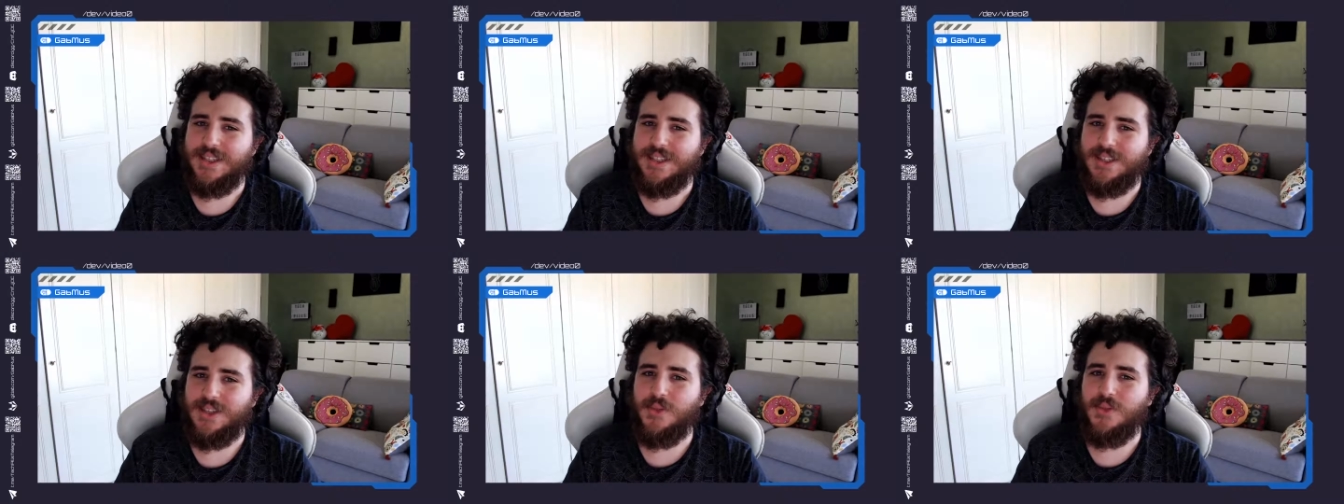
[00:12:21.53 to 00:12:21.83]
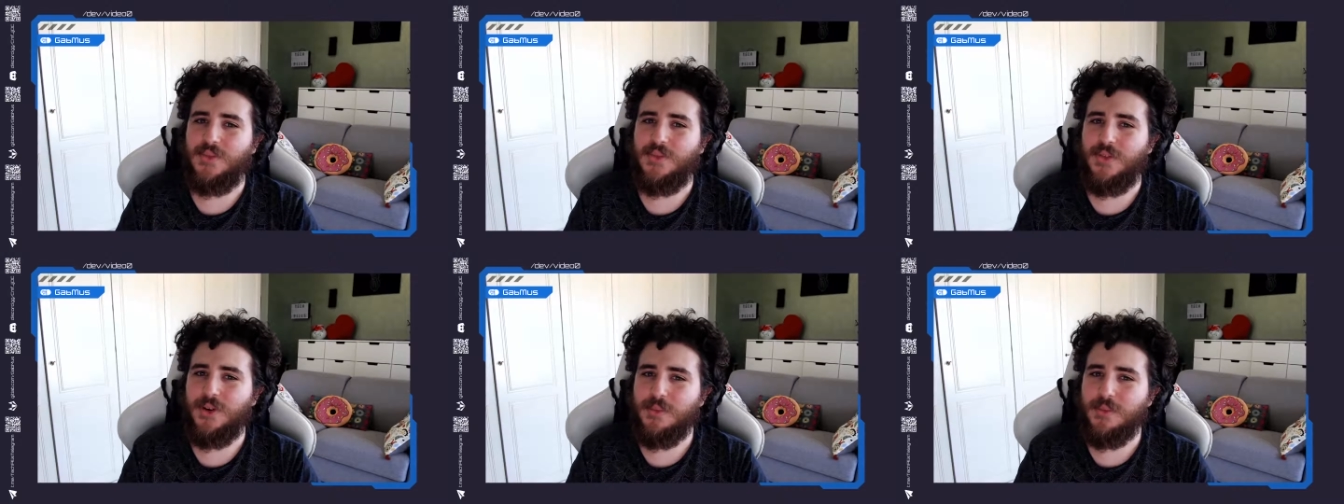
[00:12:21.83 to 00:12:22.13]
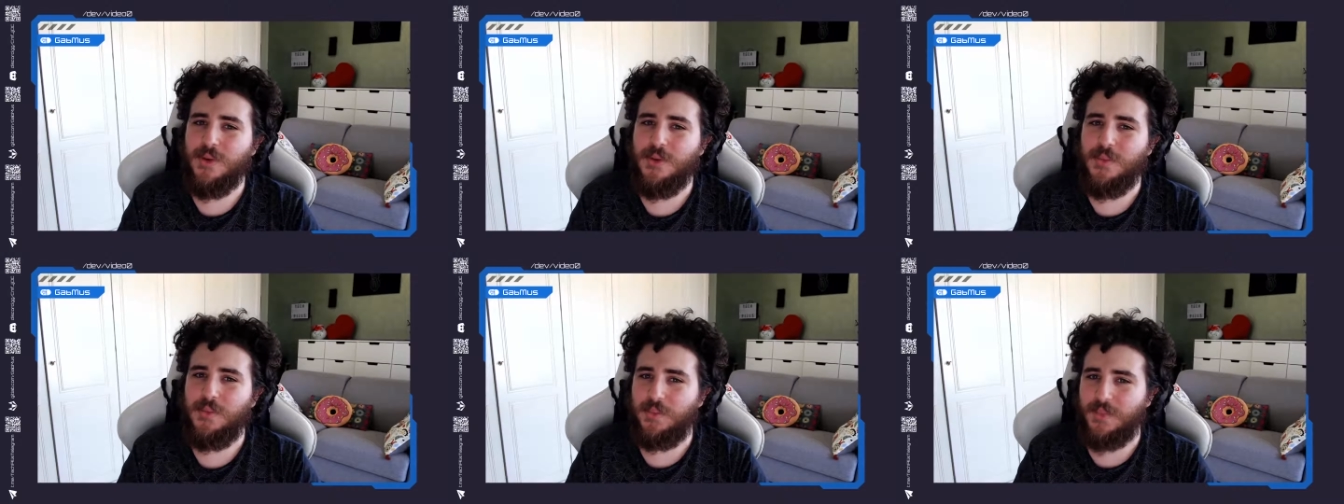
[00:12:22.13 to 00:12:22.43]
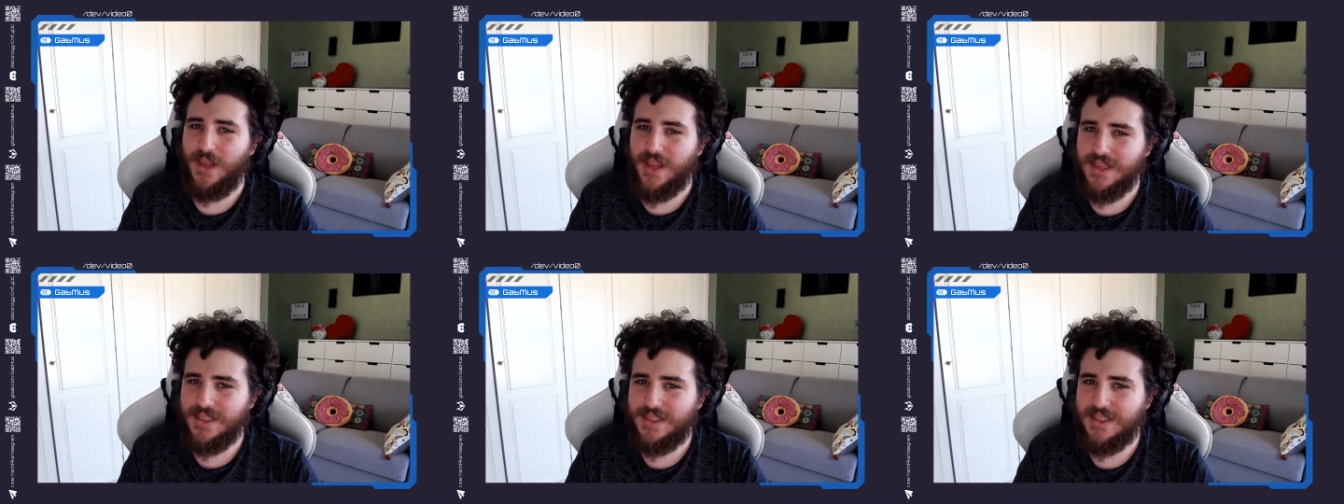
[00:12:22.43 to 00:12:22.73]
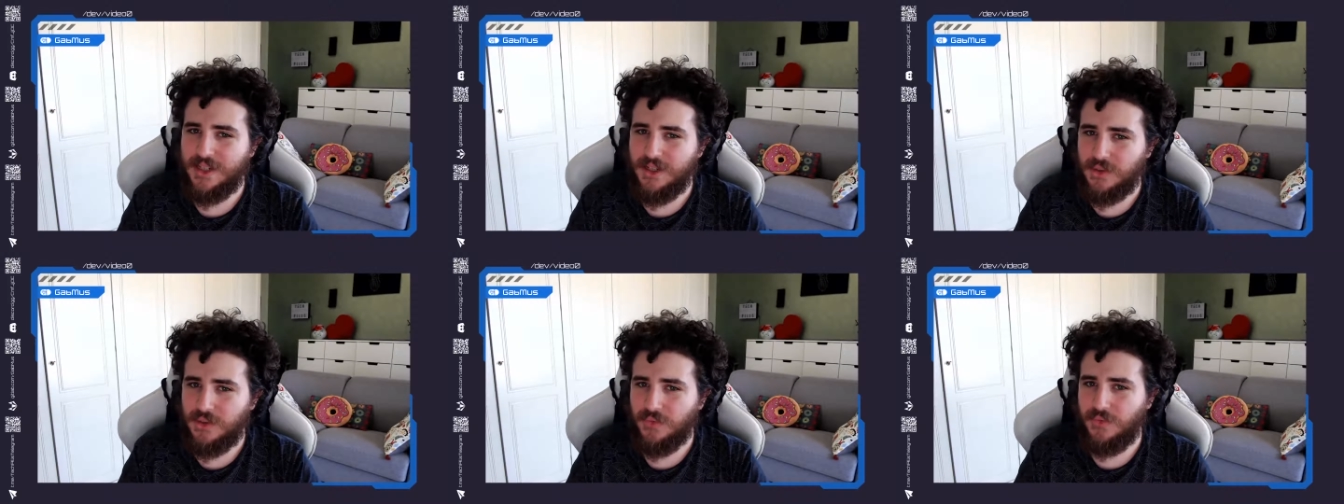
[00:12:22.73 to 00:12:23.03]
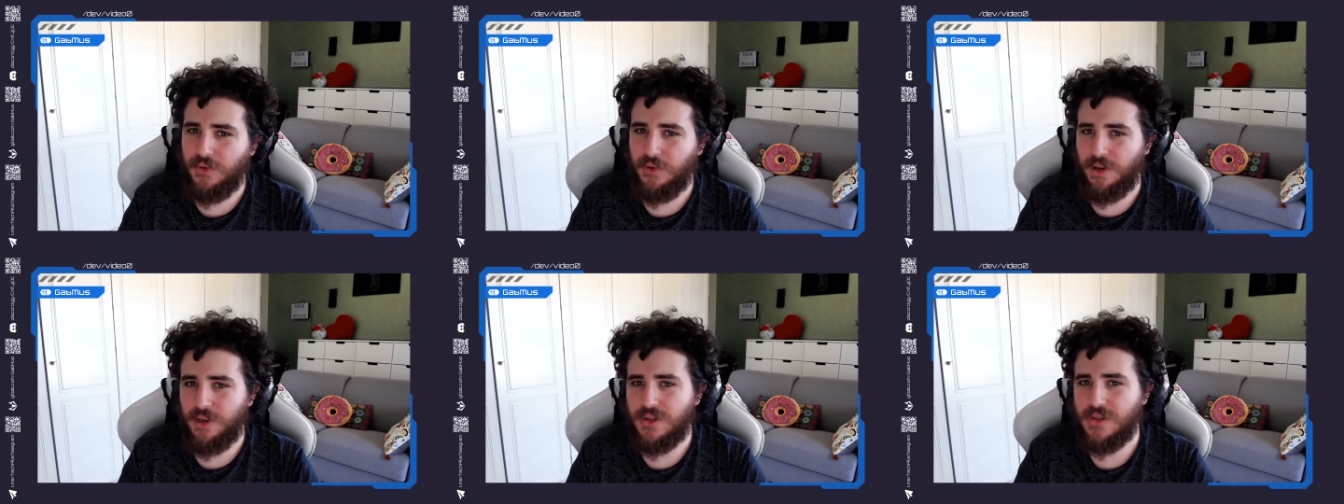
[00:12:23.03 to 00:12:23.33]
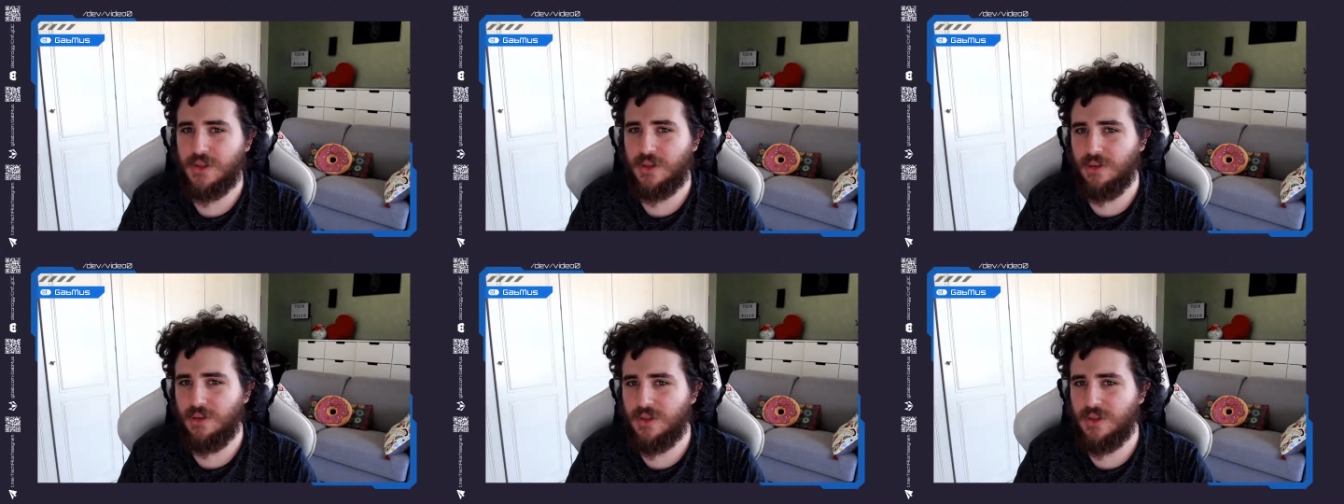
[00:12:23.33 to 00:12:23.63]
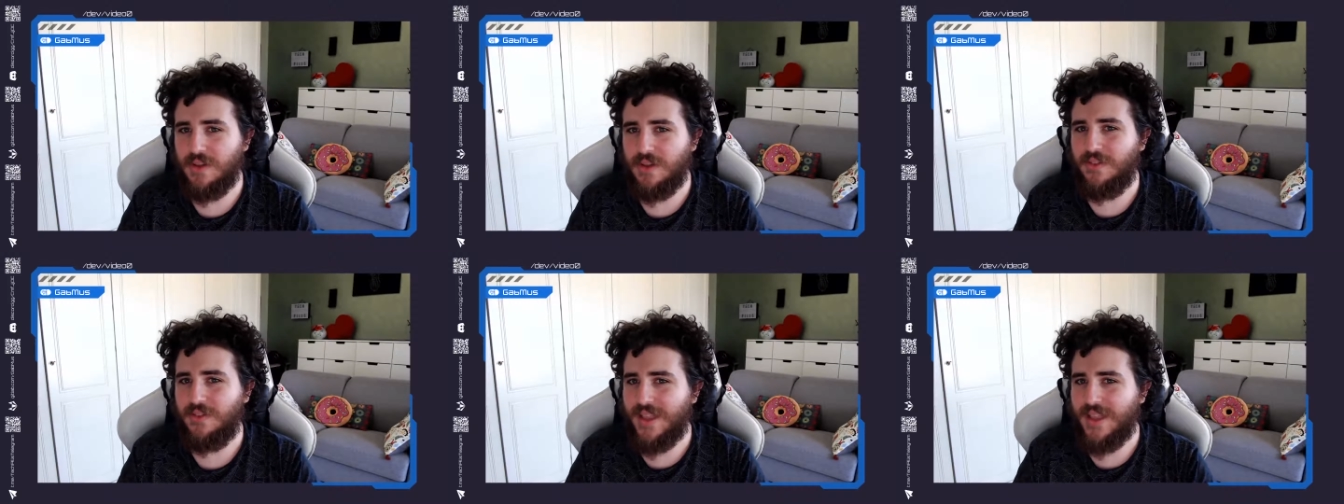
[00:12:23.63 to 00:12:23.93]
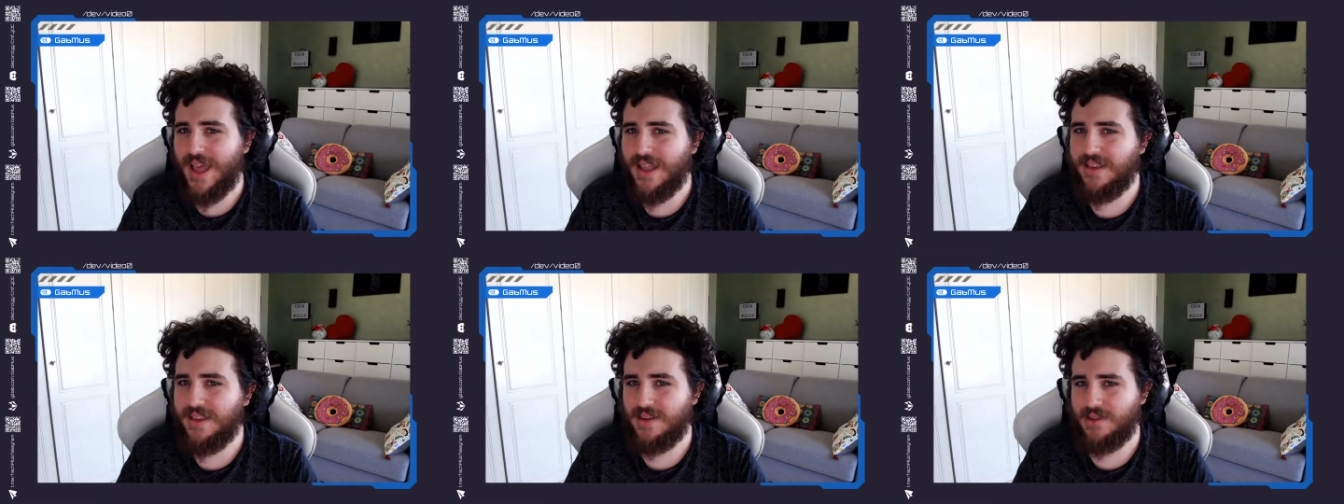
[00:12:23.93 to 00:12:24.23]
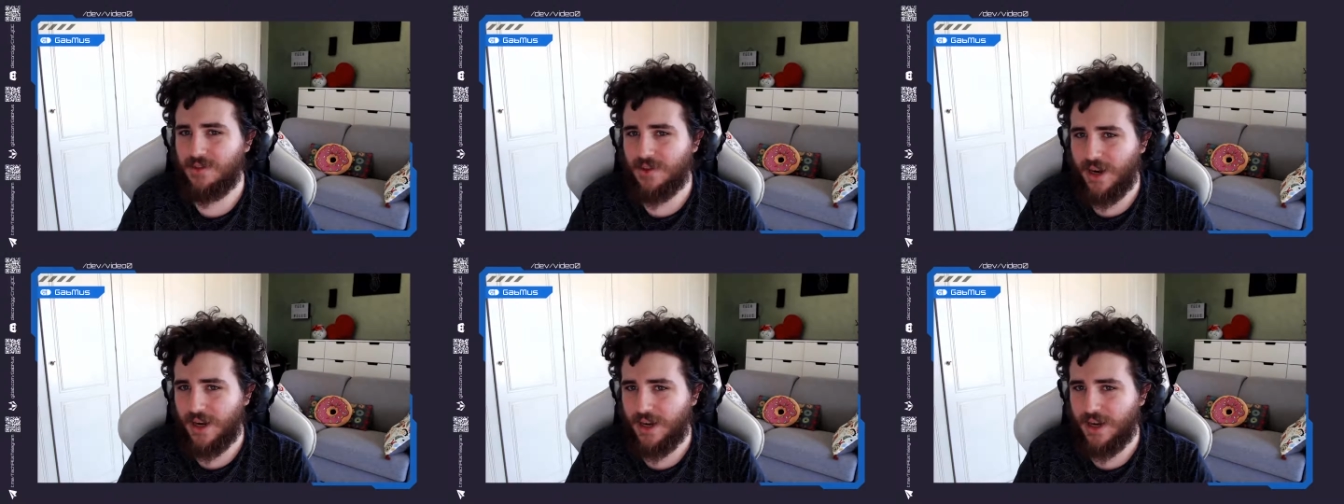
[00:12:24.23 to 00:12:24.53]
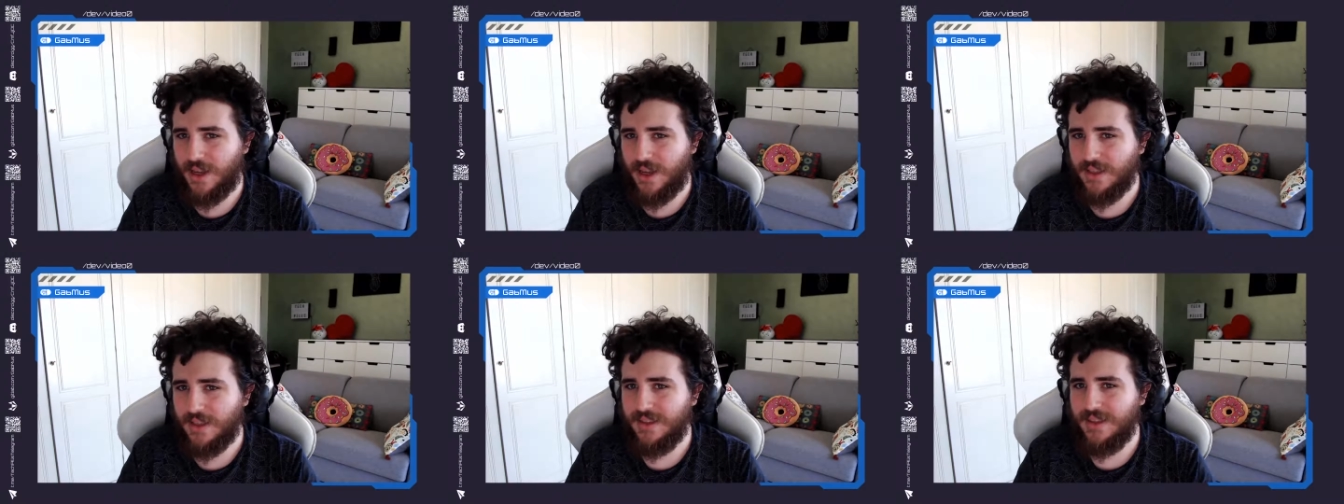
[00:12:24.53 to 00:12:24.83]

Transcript: So, former PlayStation 4 exclusive Death Stranding,